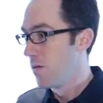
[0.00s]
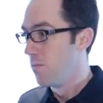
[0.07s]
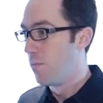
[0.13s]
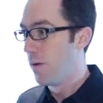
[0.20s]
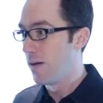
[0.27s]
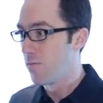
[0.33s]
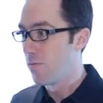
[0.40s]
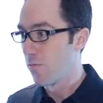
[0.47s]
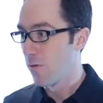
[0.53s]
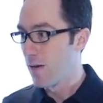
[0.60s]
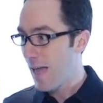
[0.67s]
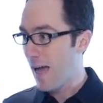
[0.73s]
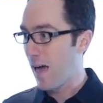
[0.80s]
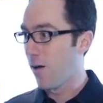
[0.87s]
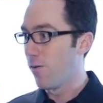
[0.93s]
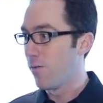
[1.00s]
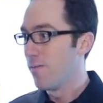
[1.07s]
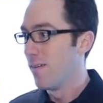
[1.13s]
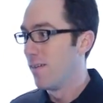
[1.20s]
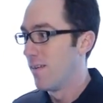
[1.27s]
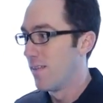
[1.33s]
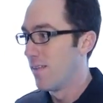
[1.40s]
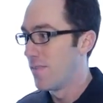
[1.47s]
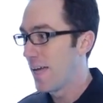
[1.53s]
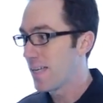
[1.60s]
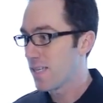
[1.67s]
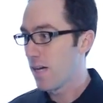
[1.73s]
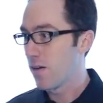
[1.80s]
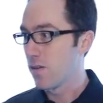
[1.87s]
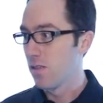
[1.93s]
But for now,
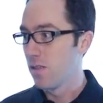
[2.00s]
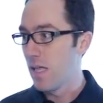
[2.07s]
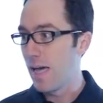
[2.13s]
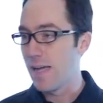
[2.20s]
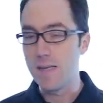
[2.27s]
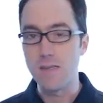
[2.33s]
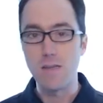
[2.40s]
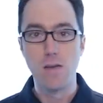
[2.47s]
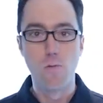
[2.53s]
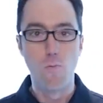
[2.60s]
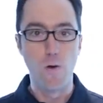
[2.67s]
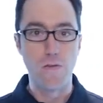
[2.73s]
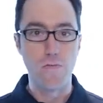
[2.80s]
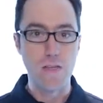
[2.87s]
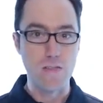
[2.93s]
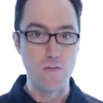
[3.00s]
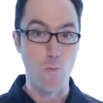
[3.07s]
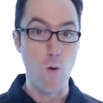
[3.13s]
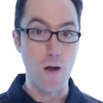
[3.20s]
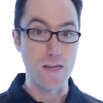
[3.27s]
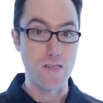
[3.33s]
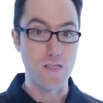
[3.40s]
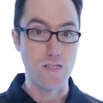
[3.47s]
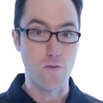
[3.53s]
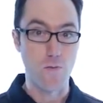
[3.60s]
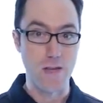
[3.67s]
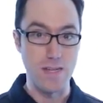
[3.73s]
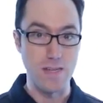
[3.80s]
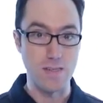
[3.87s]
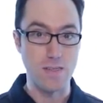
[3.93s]
that's how to light one of these white
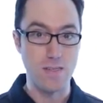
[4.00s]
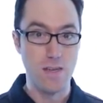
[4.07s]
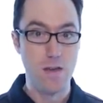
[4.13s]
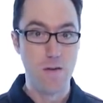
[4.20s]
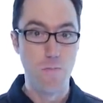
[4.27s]
screens.